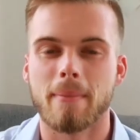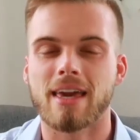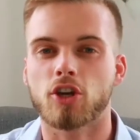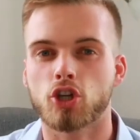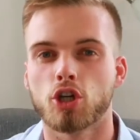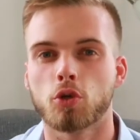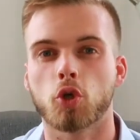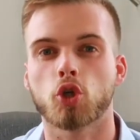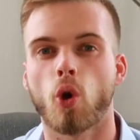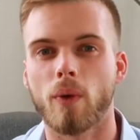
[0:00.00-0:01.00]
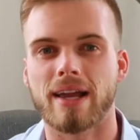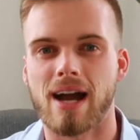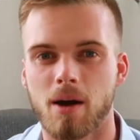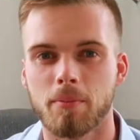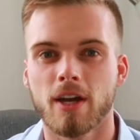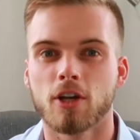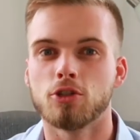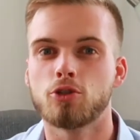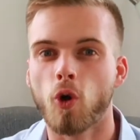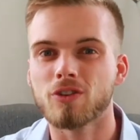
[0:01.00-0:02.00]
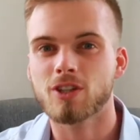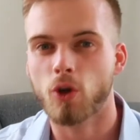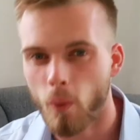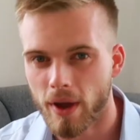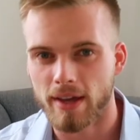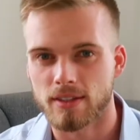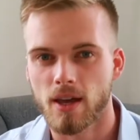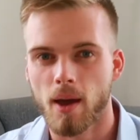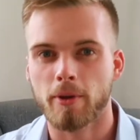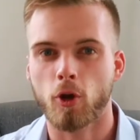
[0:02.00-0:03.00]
Make sure to showing up. Don't quit,